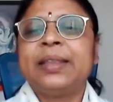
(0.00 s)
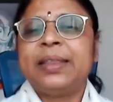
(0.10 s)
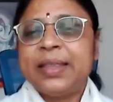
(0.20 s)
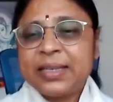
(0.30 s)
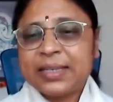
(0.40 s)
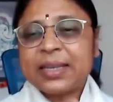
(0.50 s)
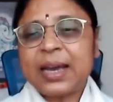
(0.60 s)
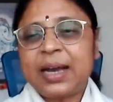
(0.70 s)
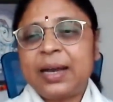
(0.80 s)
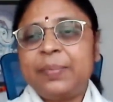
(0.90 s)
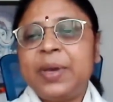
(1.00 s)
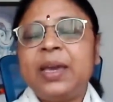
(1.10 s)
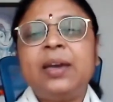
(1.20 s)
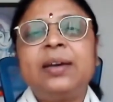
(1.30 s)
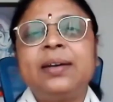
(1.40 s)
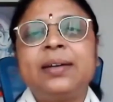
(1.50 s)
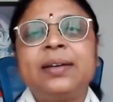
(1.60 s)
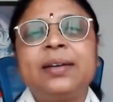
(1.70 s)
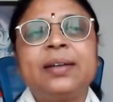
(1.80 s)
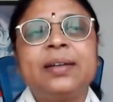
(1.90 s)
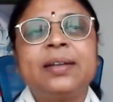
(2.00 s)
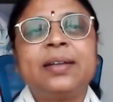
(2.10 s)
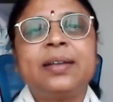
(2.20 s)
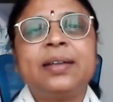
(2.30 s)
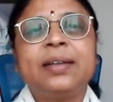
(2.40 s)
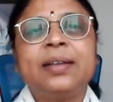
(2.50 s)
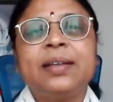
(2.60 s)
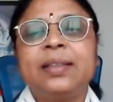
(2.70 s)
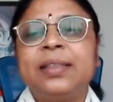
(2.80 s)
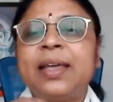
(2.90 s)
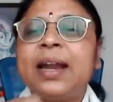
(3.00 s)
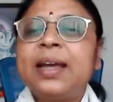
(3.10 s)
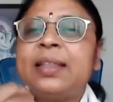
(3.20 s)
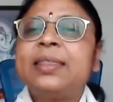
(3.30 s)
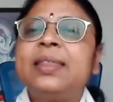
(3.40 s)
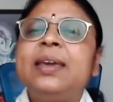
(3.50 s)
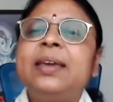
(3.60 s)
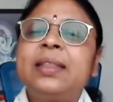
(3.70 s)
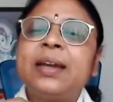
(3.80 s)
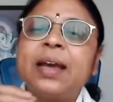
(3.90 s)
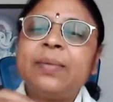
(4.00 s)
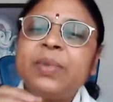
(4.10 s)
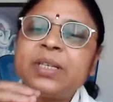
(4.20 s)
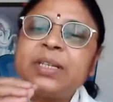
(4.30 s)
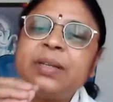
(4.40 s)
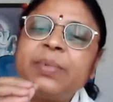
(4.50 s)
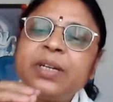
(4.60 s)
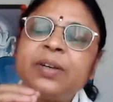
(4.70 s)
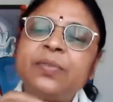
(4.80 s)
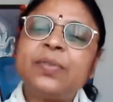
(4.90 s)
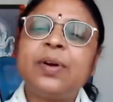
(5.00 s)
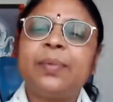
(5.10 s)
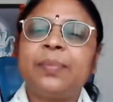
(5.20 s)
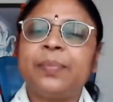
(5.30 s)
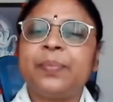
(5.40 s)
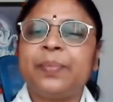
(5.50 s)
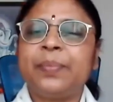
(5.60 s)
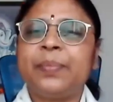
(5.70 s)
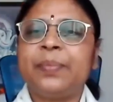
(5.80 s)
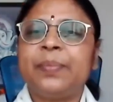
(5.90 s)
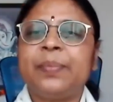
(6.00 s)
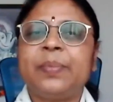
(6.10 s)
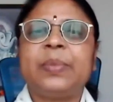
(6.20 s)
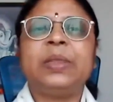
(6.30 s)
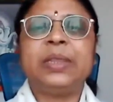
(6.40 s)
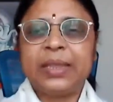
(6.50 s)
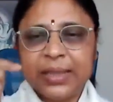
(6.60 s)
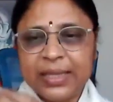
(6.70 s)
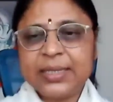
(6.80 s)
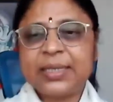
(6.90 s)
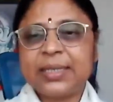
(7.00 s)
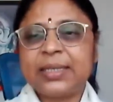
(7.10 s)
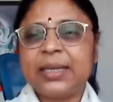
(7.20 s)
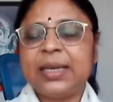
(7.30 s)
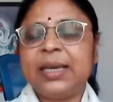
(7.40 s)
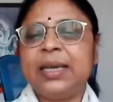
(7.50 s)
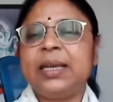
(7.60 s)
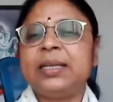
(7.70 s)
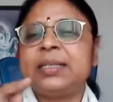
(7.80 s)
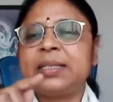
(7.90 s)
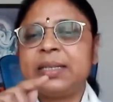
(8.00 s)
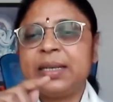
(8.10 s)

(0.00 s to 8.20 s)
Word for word: This Aham here, that I think that I am this limited form, this is